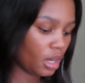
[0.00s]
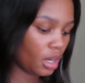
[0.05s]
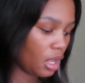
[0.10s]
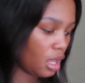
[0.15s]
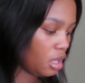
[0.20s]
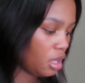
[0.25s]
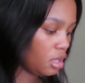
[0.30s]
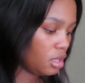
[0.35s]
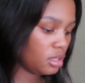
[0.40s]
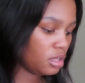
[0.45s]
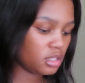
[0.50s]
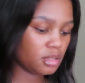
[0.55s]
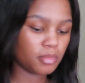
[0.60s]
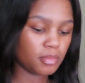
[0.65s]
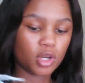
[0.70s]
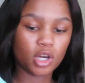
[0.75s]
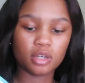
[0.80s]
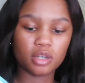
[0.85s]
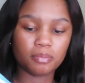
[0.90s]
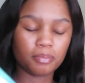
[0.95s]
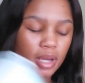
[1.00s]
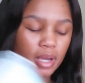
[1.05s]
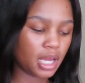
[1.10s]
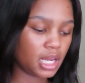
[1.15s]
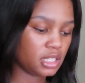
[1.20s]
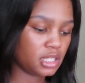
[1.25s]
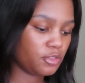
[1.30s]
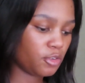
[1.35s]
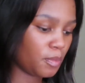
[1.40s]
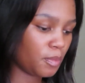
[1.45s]
two cotton
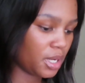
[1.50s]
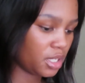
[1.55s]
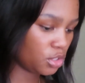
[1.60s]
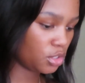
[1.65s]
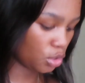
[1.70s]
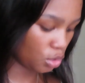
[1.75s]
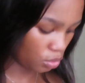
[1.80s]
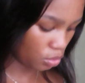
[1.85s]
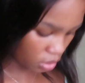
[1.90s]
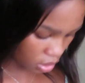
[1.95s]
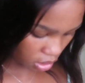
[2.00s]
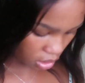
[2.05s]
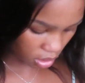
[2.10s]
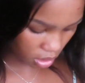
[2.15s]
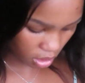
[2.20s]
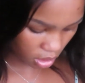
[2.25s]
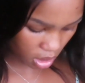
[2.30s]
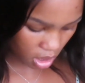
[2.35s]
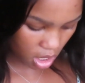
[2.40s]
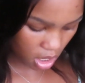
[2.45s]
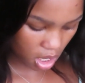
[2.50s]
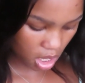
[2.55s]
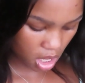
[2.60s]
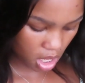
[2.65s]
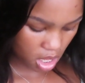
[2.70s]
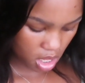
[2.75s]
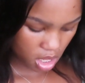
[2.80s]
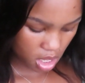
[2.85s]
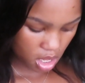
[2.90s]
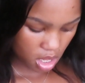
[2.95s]
pads for my toner,
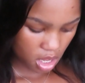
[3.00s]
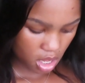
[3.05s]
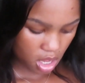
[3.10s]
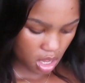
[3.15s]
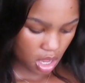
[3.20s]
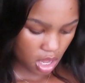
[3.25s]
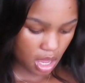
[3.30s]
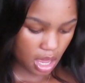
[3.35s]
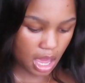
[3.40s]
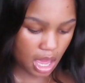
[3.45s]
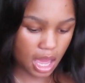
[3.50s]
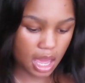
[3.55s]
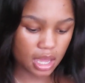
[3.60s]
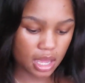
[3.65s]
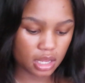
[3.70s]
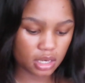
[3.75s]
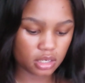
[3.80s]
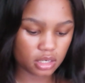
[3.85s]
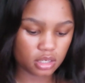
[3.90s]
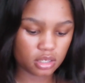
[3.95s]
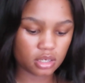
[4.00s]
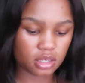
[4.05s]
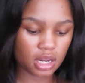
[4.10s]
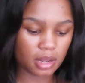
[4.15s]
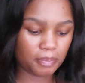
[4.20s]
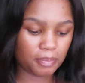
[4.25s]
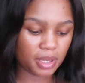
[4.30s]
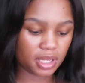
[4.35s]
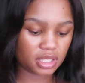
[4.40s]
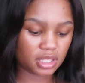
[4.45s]
and
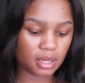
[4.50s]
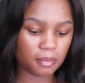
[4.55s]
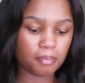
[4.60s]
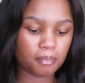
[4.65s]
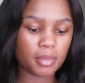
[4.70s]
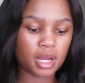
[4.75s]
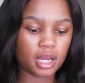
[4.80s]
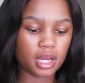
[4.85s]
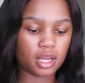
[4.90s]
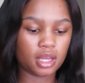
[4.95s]
I picked up